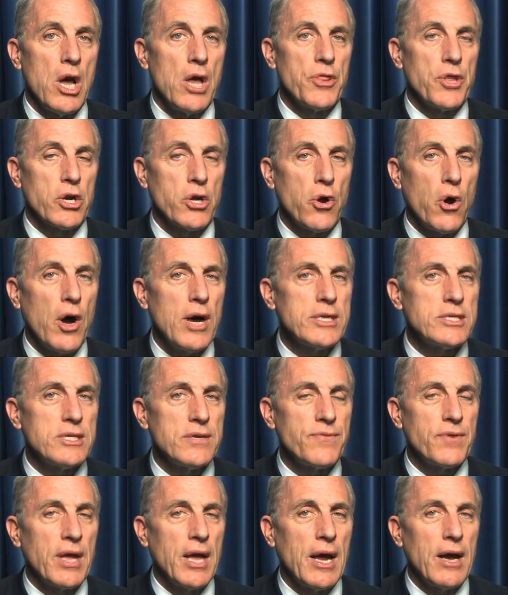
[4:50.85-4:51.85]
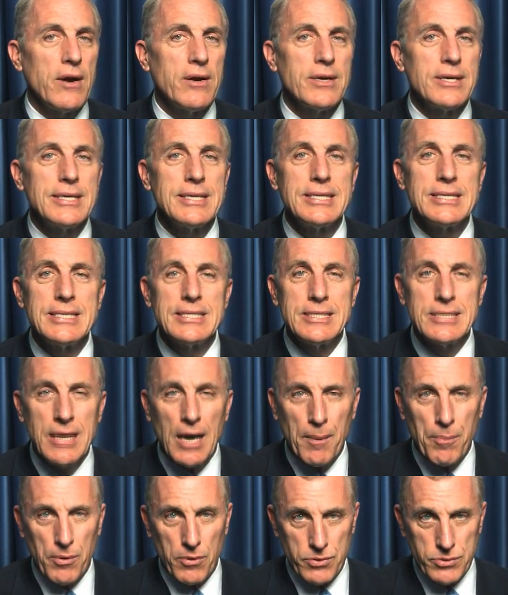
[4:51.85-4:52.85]
the cost of care
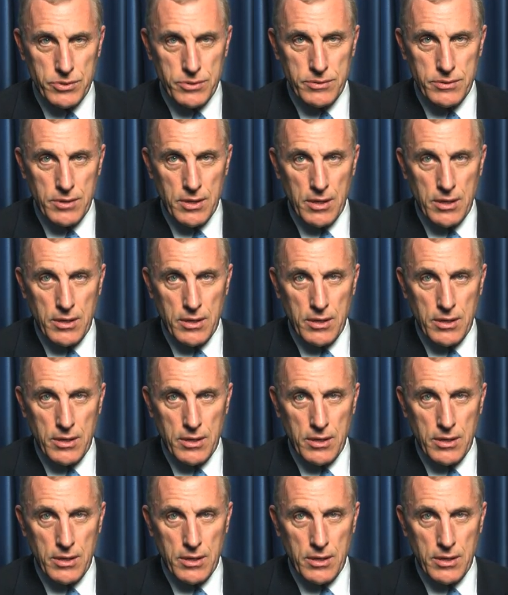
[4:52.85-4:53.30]
doubles.